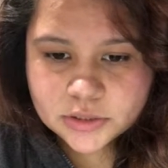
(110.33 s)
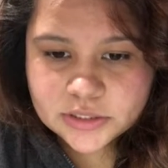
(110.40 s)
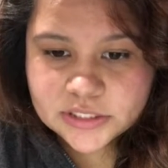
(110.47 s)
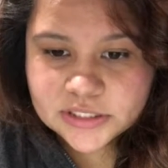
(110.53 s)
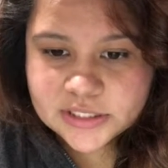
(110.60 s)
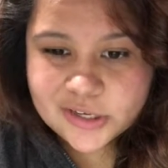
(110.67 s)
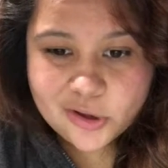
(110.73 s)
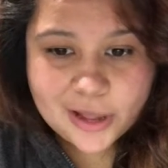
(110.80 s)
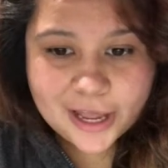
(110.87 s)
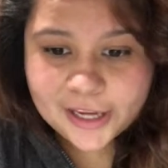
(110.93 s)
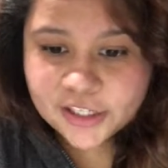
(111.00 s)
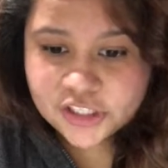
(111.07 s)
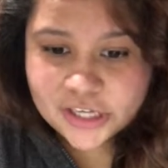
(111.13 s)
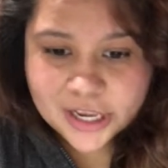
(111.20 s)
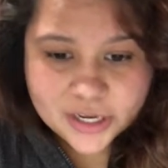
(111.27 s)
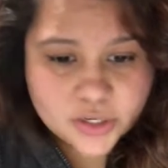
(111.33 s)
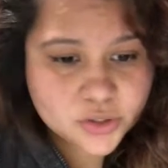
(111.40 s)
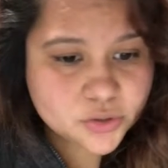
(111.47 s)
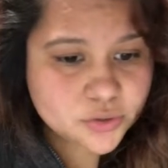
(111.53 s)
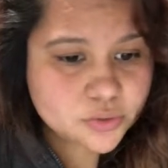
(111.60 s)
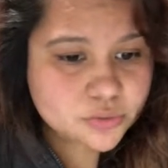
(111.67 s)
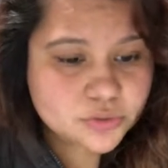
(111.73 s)
Detail
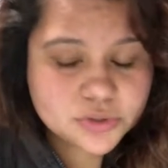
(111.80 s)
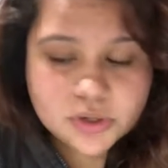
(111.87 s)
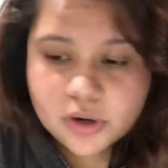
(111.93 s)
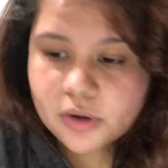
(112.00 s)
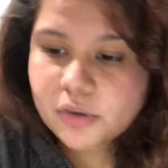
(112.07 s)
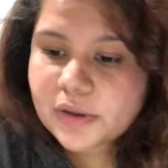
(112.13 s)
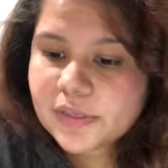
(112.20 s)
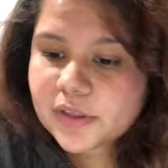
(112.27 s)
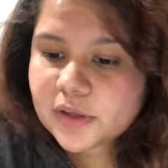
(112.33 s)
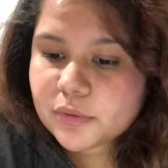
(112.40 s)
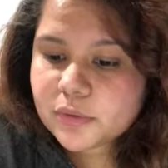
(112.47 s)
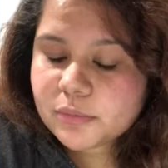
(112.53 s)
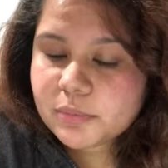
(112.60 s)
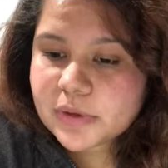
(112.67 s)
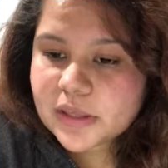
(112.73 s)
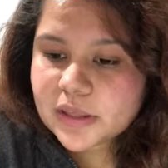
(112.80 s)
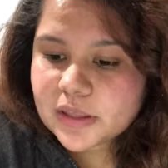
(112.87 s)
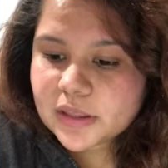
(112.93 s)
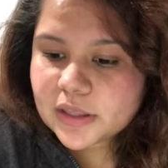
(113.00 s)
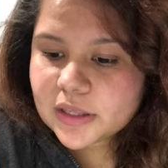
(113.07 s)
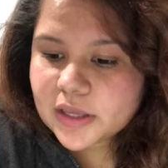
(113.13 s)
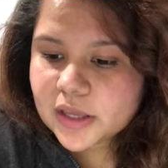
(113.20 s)
eyeshadow. Oh, I think it would
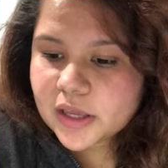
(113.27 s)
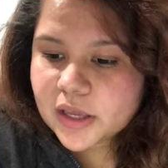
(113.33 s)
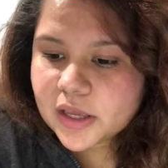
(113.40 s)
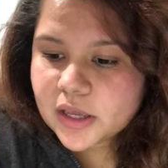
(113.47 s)
be the